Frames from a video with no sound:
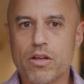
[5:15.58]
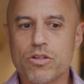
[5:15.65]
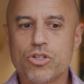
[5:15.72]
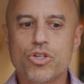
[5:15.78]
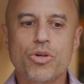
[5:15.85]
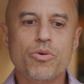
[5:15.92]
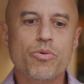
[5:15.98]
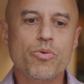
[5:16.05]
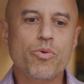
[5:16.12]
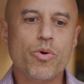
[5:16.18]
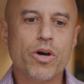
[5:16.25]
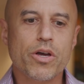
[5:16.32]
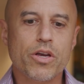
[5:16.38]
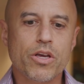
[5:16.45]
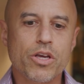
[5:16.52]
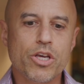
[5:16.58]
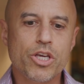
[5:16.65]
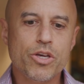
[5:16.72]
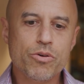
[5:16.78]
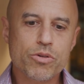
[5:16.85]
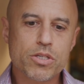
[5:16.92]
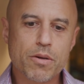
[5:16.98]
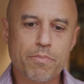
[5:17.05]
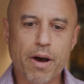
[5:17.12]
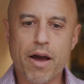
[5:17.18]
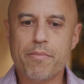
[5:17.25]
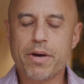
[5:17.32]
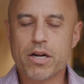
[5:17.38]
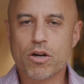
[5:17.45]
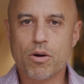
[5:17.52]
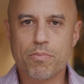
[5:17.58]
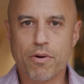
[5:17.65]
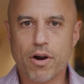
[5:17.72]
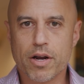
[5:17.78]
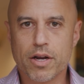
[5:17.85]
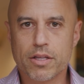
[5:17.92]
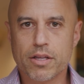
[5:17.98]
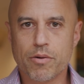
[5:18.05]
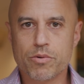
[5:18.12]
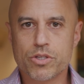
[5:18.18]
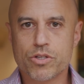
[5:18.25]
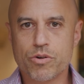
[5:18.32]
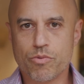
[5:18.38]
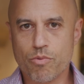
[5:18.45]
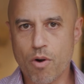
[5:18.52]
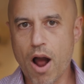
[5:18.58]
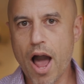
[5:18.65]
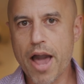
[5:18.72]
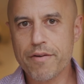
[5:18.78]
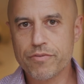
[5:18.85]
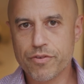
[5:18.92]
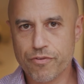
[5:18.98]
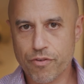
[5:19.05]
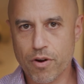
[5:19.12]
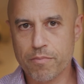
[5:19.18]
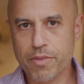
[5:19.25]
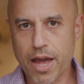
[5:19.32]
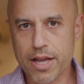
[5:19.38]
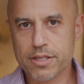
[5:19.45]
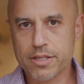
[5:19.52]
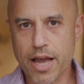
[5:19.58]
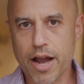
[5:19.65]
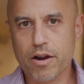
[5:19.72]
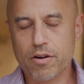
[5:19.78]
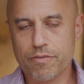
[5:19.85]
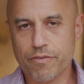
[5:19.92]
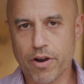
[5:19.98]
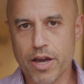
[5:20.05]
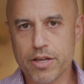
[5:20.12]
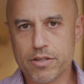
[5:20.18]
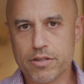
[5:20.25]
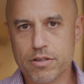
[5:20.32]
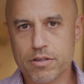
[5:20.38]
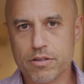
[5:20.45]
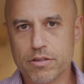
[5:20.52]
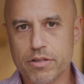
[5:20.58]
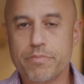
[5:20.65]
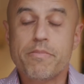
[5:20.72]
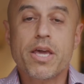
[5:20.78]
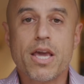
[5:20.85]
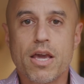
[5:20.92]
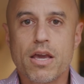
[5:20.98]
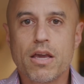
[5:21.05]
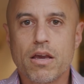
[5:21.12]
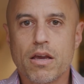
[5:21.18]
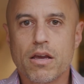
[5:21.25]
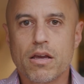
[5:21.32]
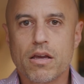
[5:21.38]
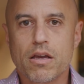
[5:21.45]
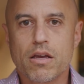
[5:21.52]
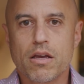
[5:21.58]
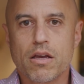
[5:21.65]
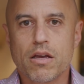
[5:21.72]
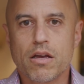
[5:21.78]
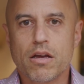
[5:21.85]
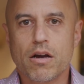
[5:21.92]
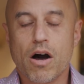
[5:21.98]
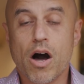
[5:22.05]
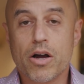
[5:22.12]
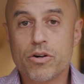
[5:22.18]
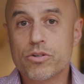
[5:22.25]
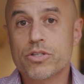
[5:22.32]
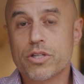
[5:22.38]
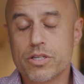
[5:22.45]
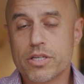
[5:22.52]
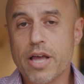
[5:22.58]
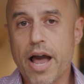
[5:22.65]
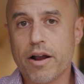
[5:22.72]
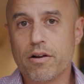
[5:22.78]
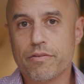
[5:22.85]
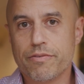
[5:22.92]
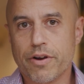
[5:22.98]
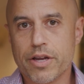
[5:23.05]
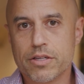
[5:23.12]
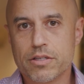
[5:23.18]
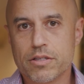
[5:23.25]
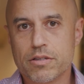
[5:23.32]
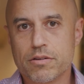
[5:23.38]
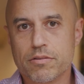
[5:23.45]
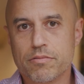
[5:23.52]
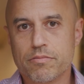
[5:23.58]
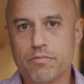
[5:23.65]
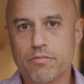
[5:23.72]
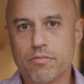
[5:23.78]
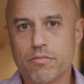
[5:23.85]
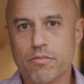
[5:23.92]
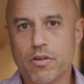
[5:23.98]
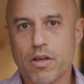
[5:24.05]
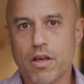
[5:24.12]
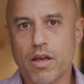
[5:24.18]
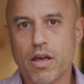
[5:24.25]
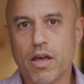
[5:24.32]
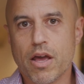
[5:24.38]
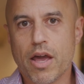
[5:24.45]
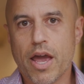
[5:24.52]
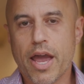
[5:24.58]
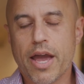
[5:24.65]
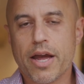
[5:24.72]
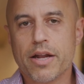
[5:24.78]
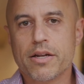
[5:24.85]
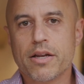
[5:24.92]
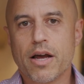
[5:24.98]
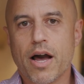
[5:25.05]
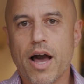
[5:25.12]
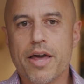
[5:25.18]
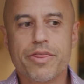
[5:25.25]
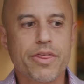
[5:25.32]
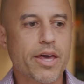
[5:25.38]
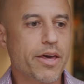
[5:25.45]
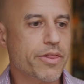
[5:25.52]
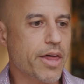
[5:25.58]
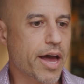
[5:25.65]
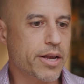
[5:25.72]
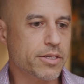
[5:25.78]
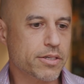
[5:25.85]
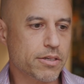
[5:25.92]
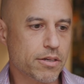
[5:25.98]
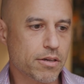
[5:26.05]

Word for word: To use a biomedical product that was derived from that sacrifice, to me, honors the sacrifice. And I think that